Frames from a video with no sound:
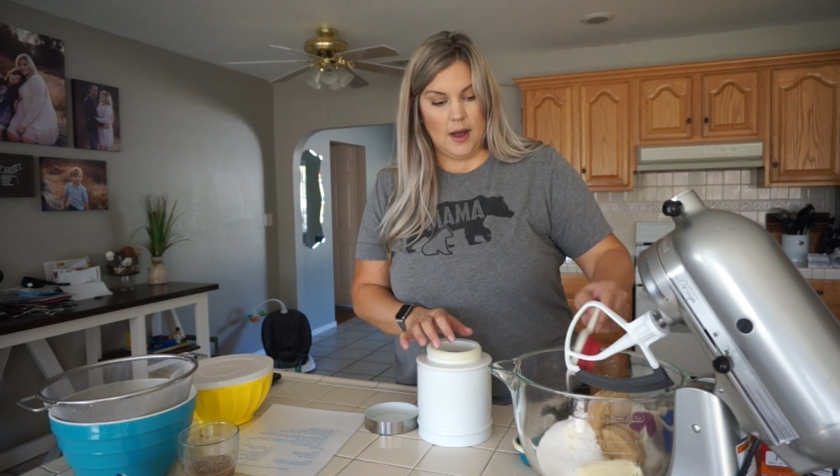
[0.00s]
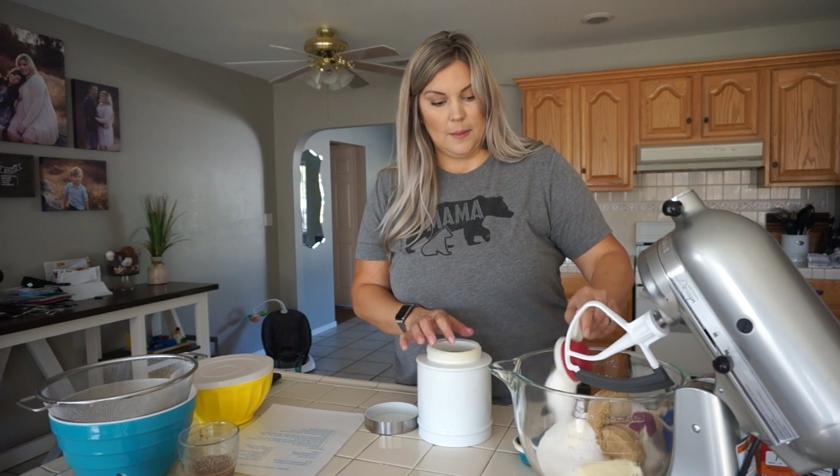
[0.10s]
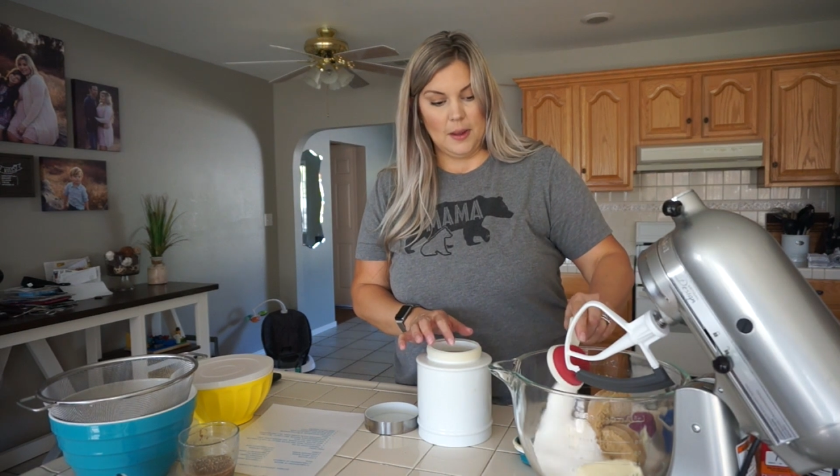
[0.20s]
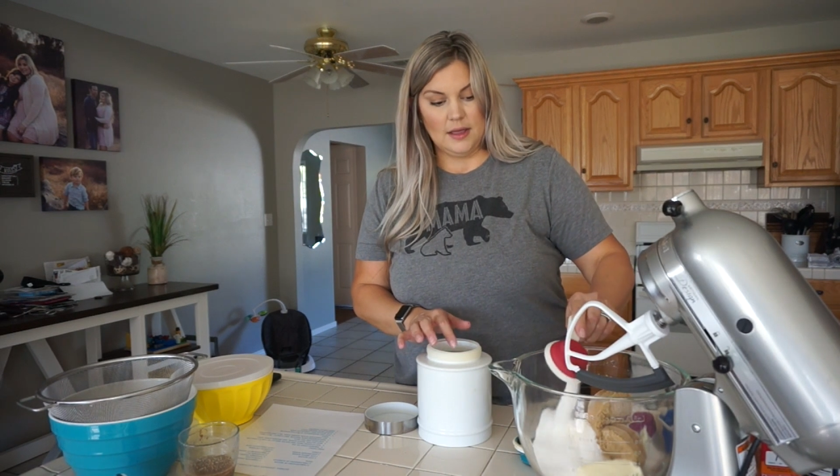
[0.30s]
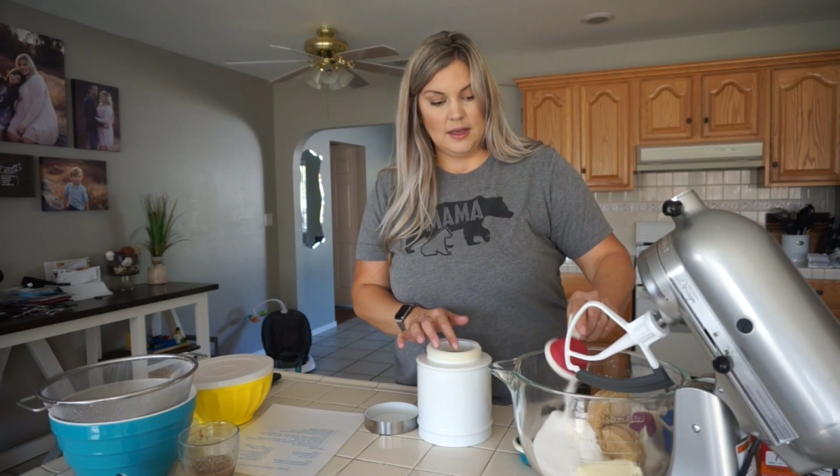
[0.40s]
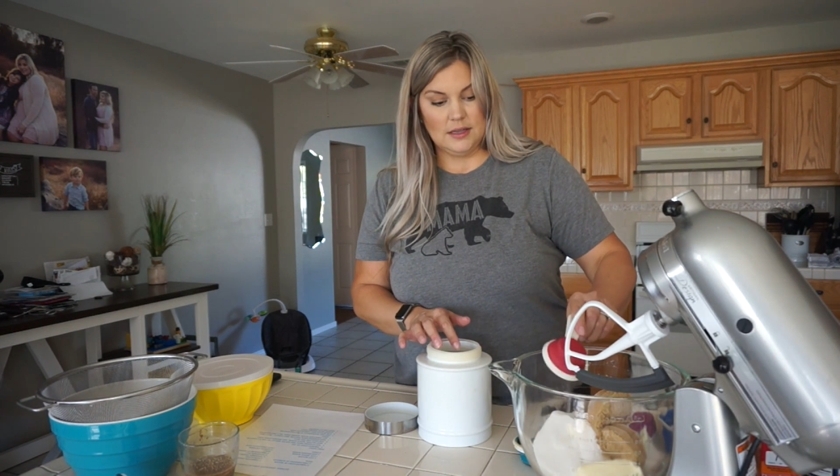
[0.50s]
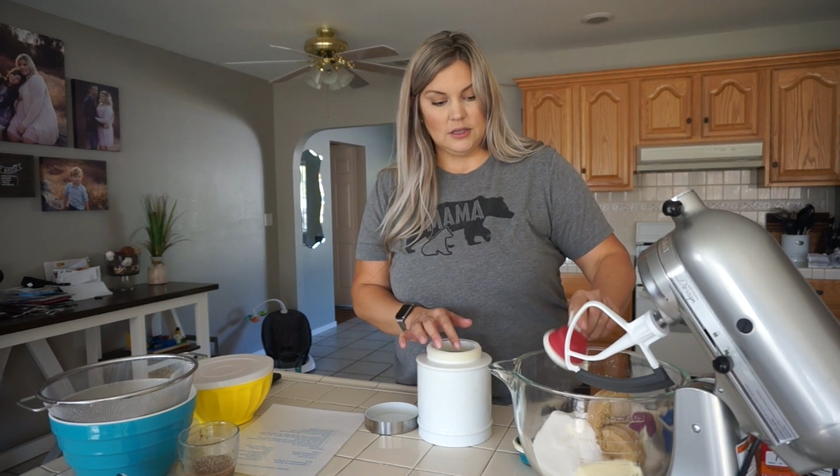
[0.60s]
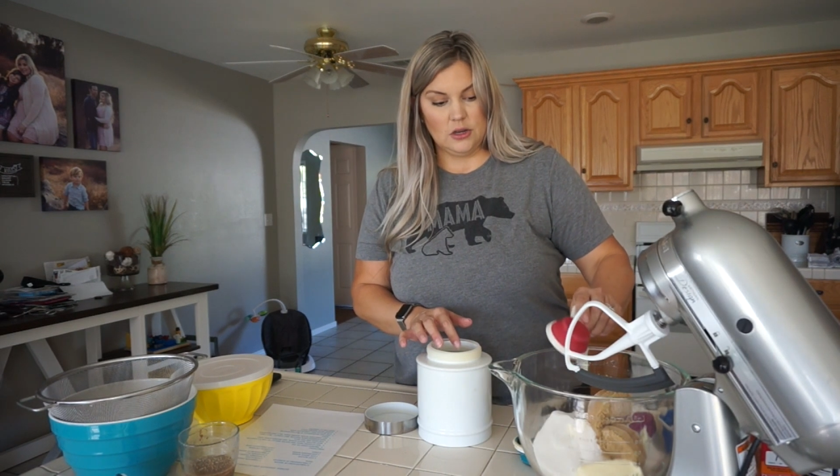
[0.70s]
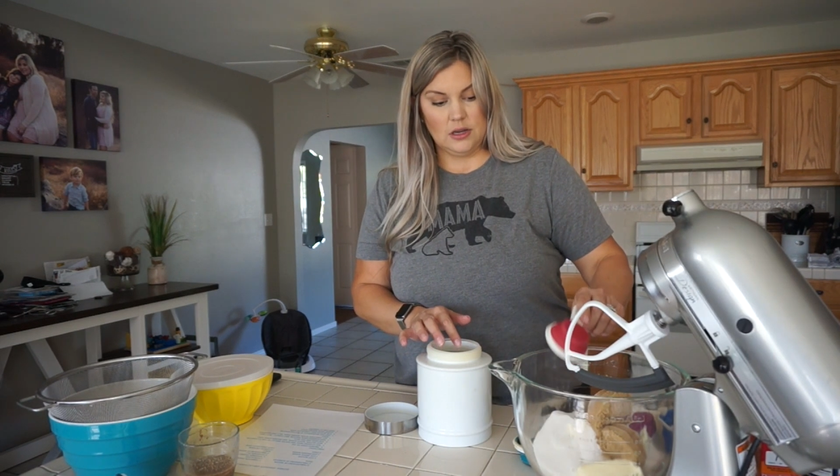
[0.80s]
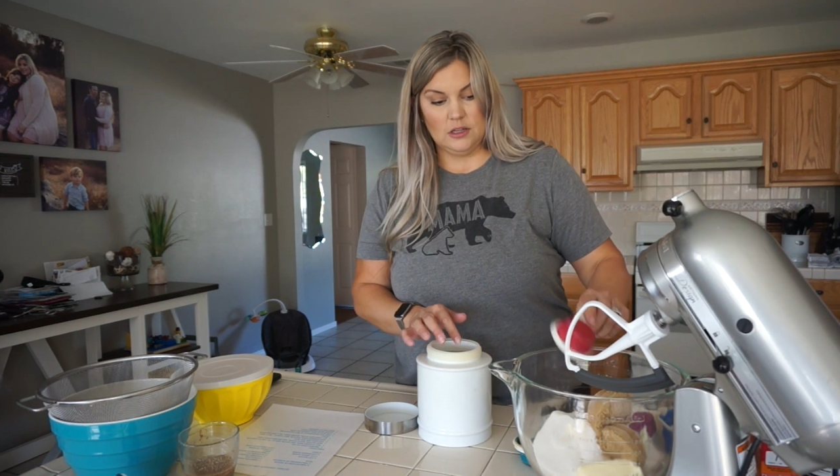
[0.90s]
I made
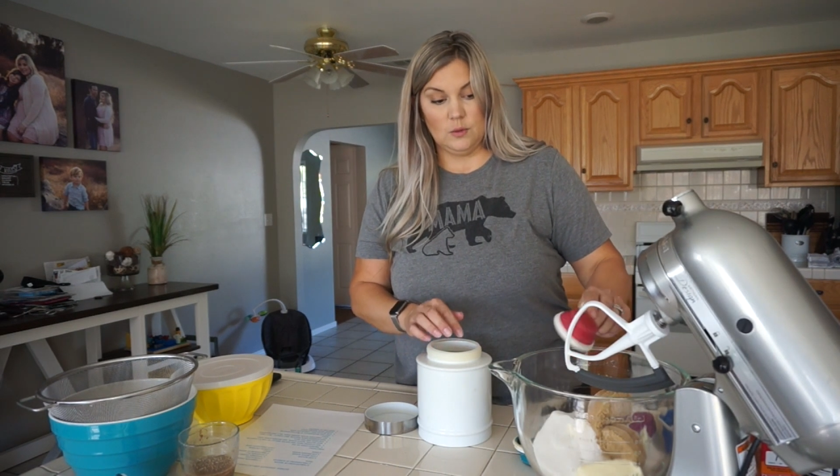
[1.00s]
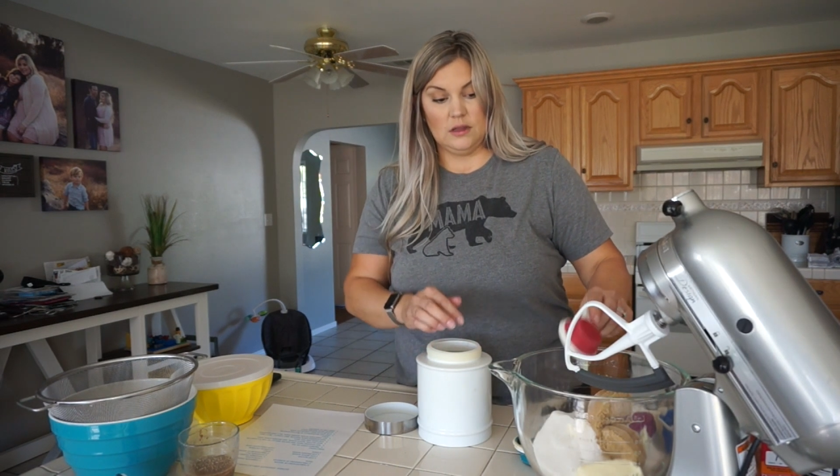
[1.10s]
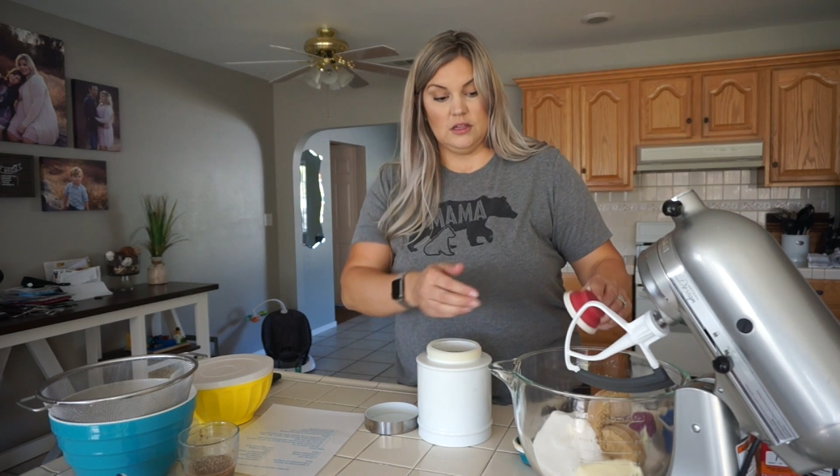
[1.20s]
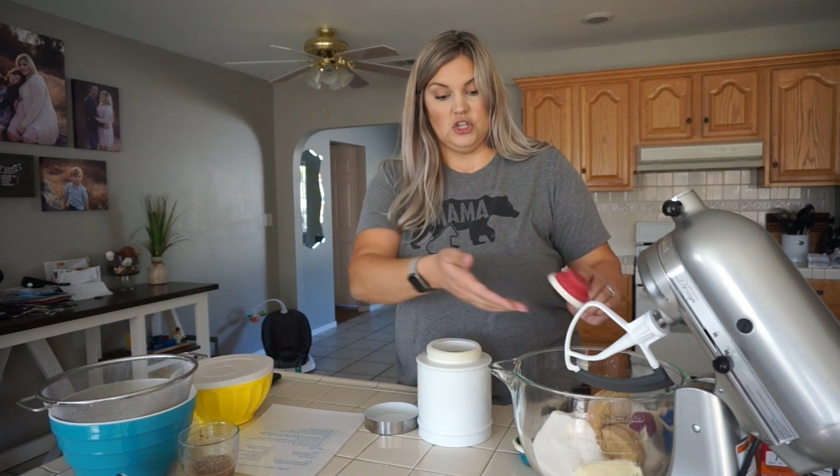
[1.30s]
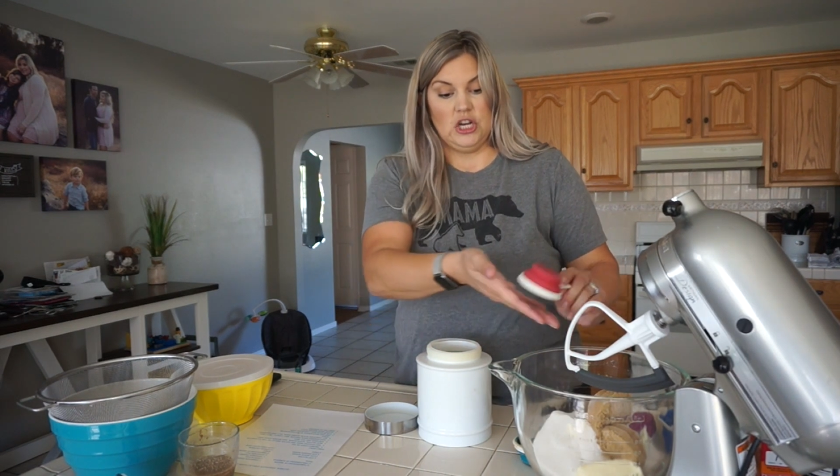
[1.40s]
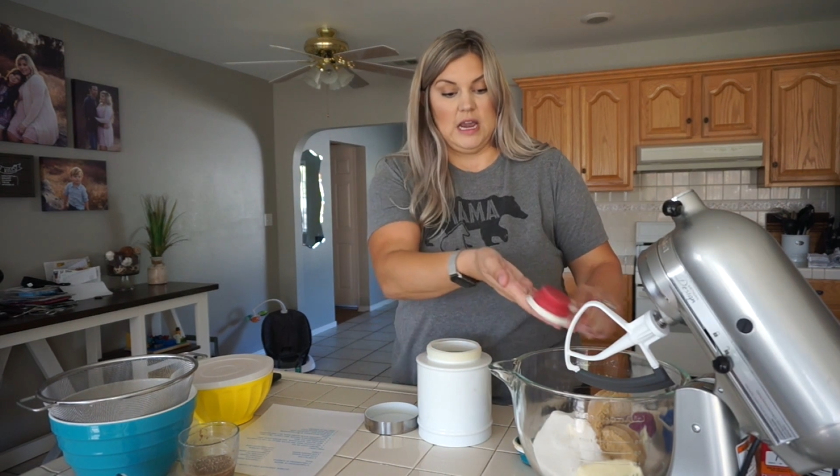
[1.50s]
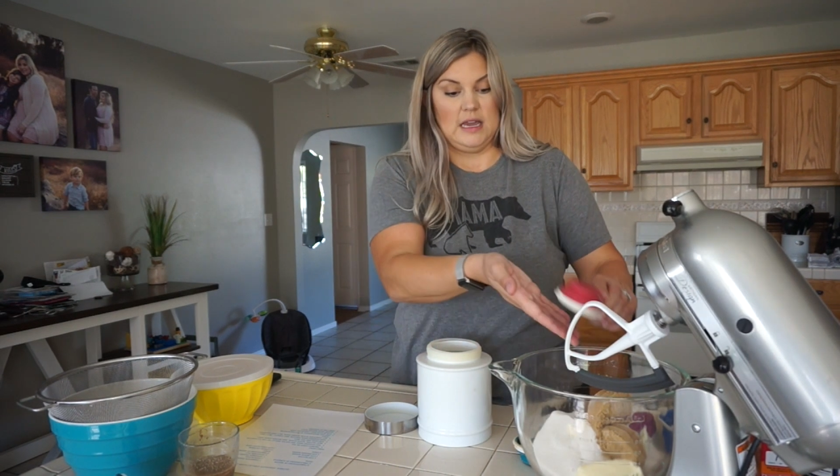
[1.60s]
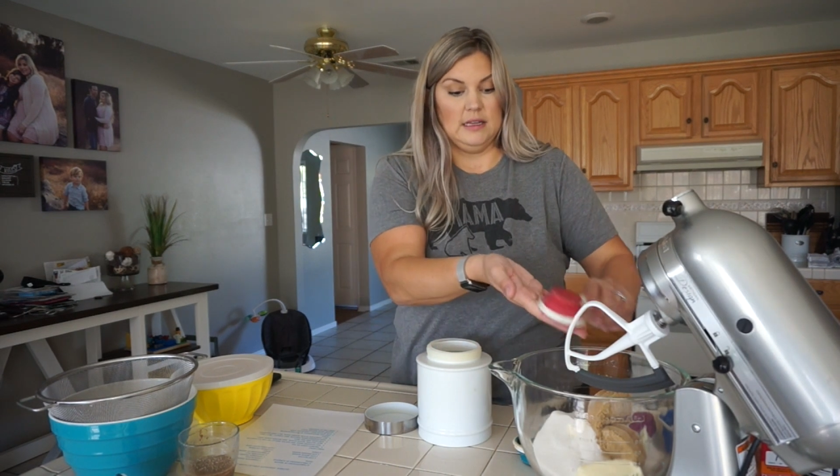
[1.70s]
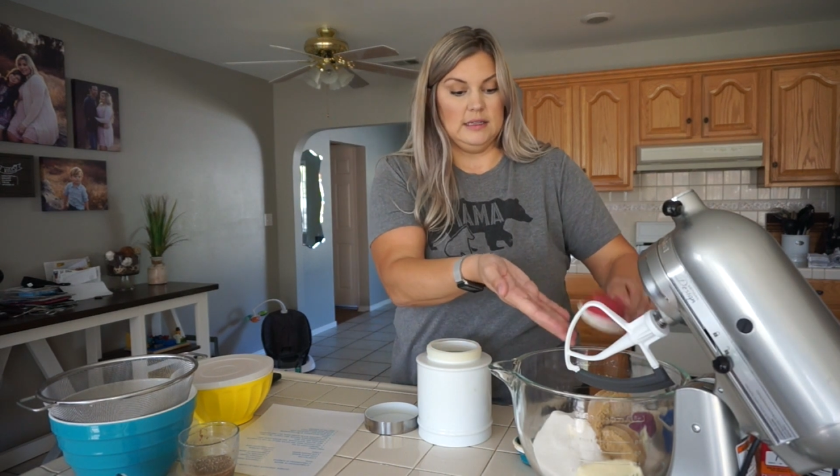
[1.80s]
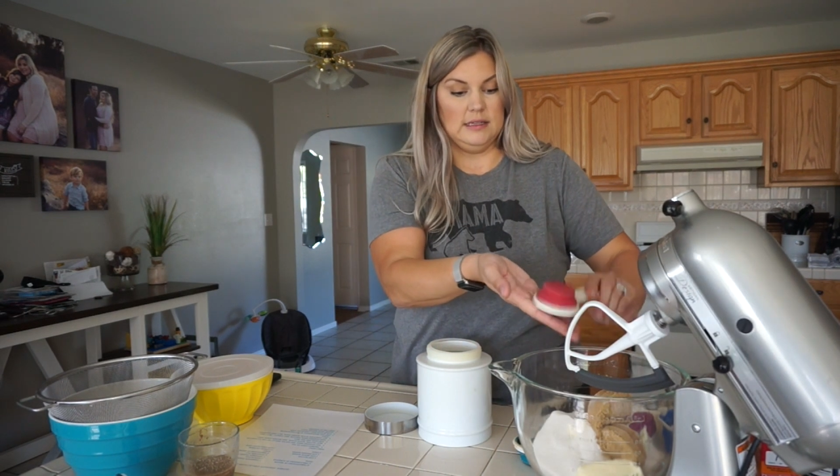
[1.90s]
these cookies with
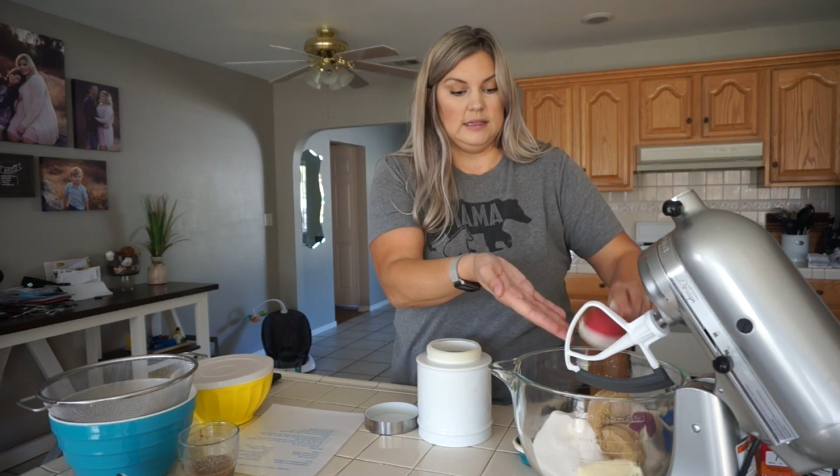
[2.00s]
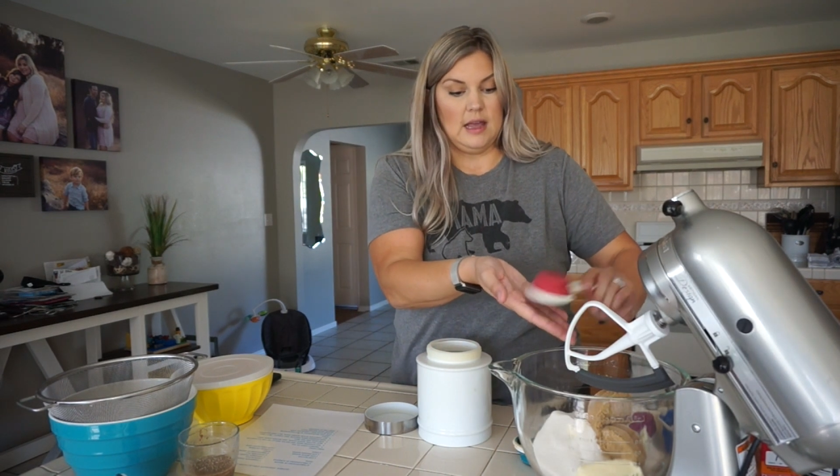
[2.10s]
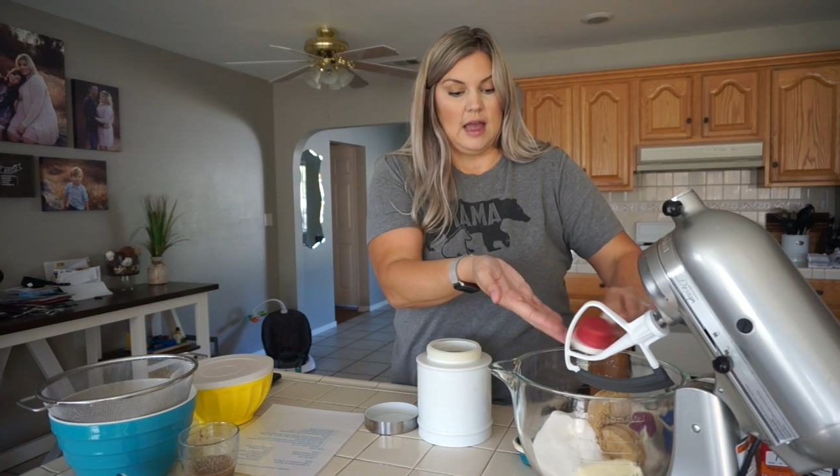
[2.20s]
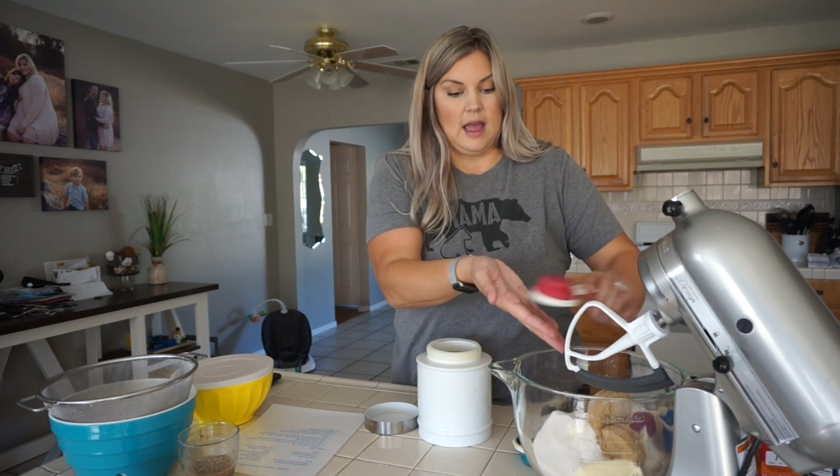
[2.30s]
Jace